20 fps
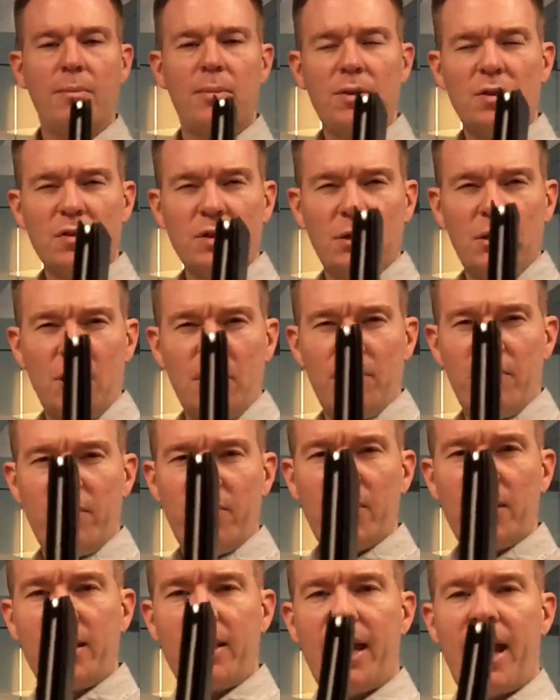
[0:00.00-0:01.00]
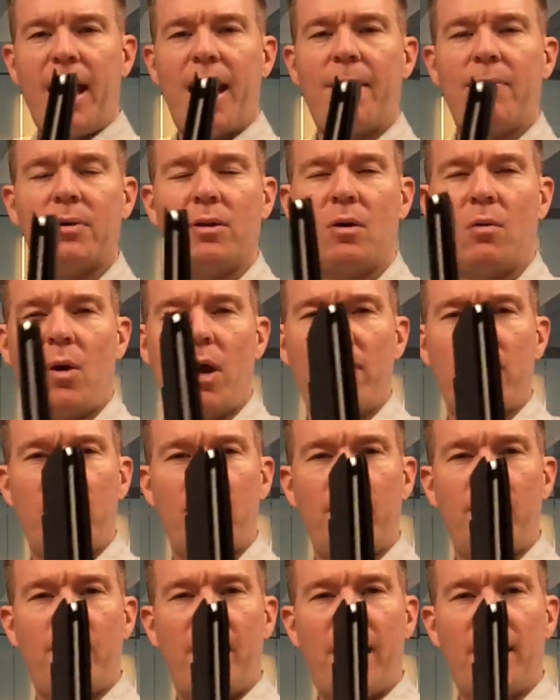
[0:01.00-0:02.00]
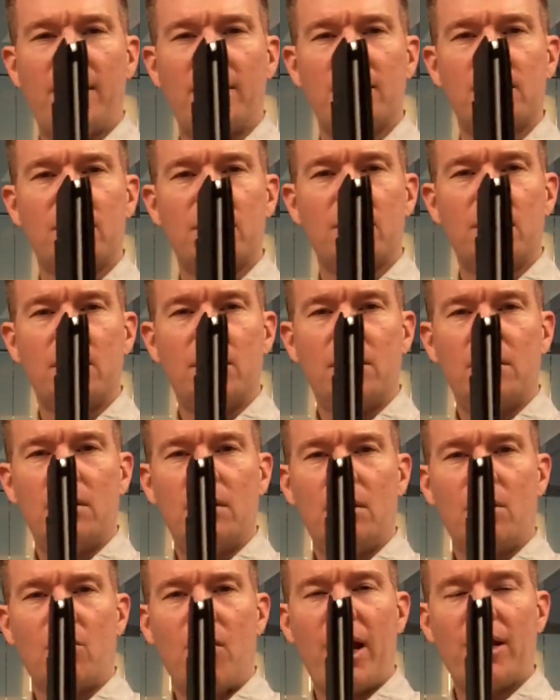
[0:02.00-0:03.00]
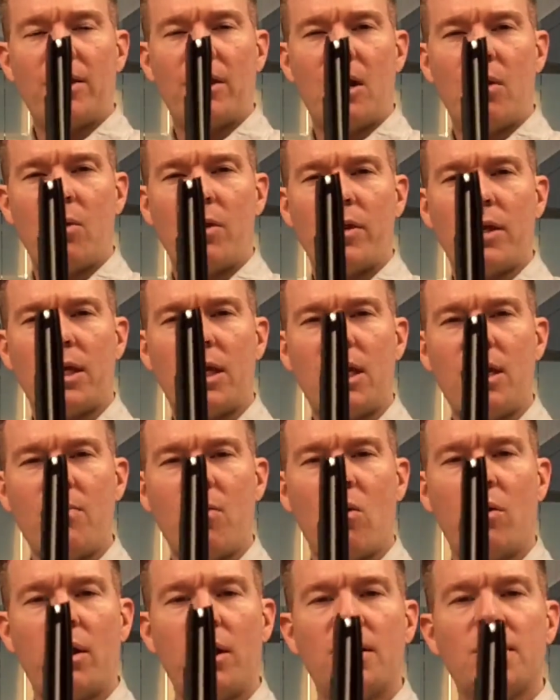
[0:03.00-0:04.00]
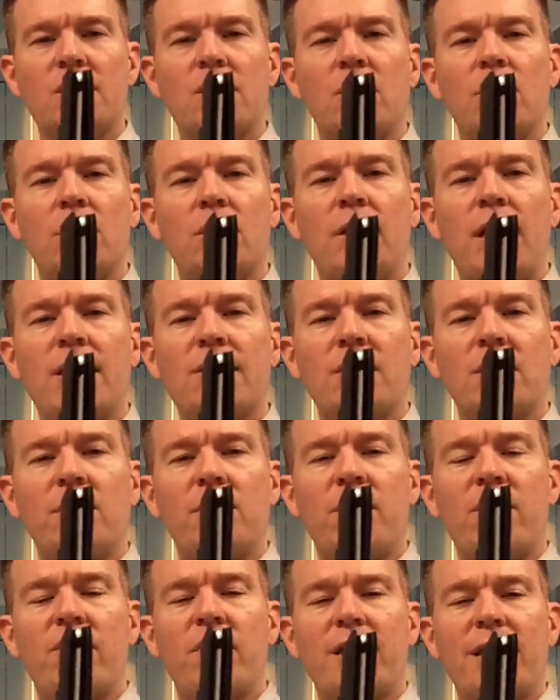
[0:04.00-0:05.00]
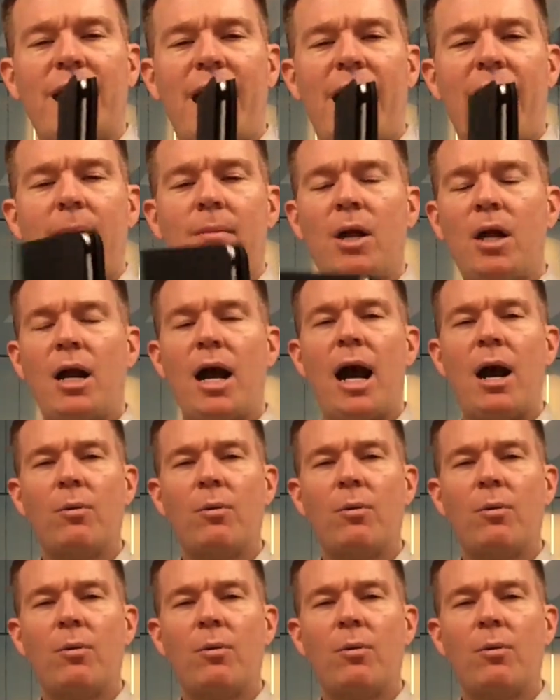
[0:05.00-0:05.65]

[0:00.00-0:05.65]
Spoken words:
but there's a little bit of a gap in the way that it bends right there where the keyboard is, so it has a little bit of a gap.